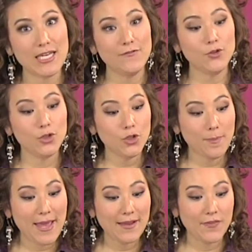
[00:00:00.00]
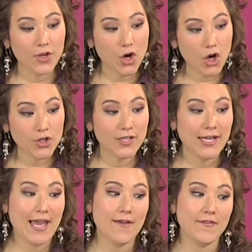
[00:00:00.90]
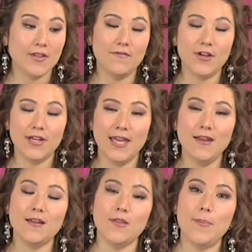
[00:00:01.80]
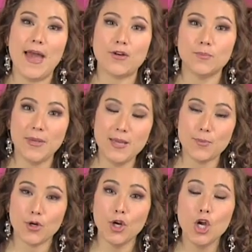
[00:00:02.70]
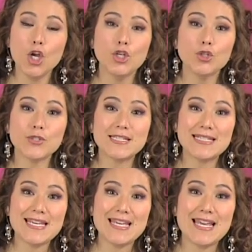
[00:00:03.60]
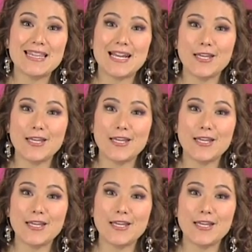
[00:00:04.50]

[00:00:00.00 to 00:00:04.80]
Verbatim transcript: and if you look back at the card that I have on the very end on the pattern paper, you'll see that I